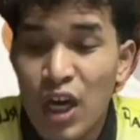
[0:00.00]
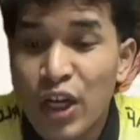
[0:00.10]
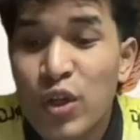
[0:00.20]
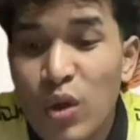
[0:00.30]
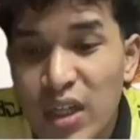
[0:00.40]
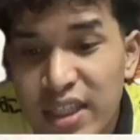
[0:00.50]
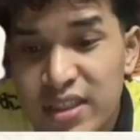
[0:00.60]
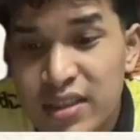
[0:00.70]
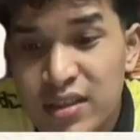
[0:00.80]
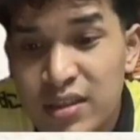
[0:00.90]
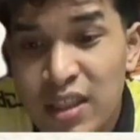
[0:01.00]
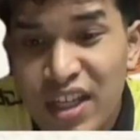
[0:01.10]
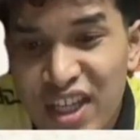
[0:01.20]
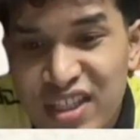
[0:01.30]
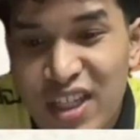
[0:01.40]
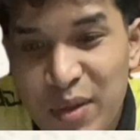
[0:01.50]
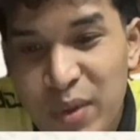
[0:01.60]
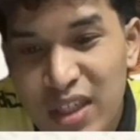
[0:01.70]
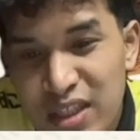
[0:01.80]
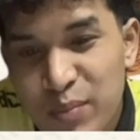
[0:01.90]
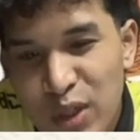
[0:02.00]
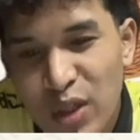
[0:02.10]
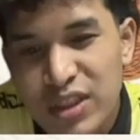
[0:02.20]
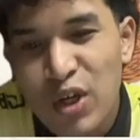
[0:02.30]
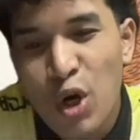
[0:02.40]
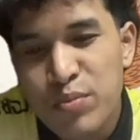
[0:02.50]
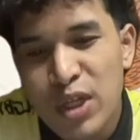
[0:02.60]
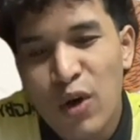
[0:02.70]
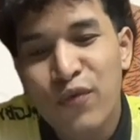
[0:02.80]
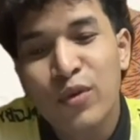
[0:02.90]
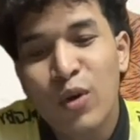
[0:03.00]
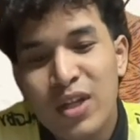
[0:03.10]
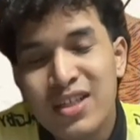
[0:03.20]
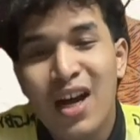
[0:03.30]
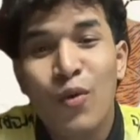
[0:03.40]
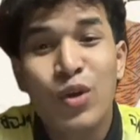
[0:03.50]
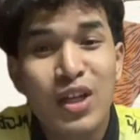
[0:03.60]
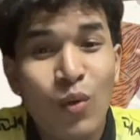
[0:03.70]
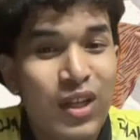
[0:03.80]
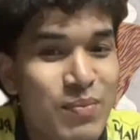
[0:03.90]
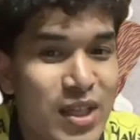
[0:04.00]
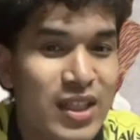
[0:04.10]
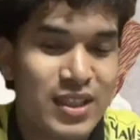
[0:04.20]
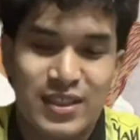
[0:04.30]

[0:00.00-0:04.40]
Knowledge is limitless because the object of knowledge are without limit.